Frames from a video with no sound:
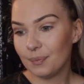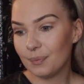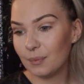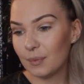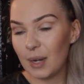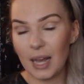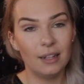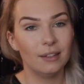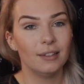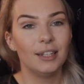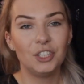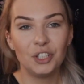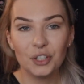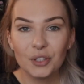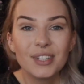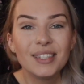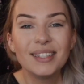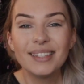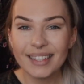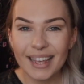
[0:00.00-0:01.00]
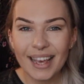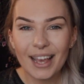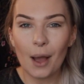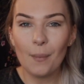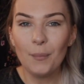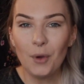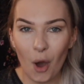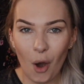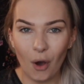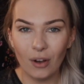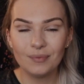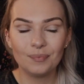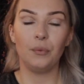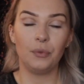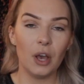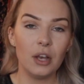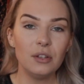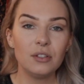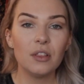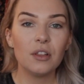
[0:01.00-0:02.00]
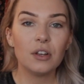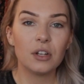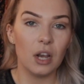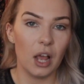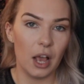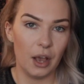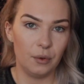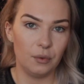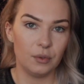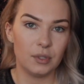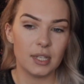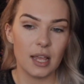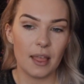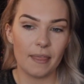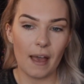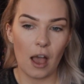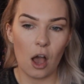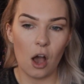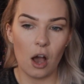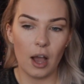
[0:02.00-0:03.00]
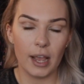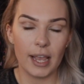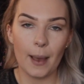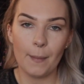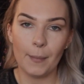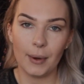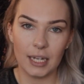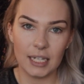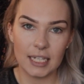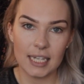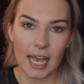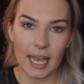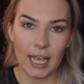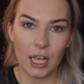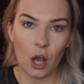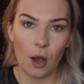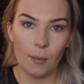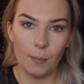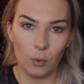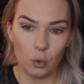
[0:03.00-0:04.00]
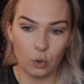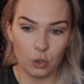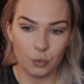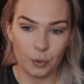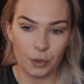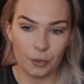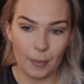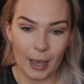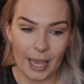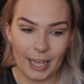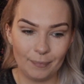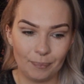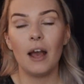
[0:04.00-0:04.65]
well, as you can see, I'm not. Those are the clothes that I am gonna take on board with me.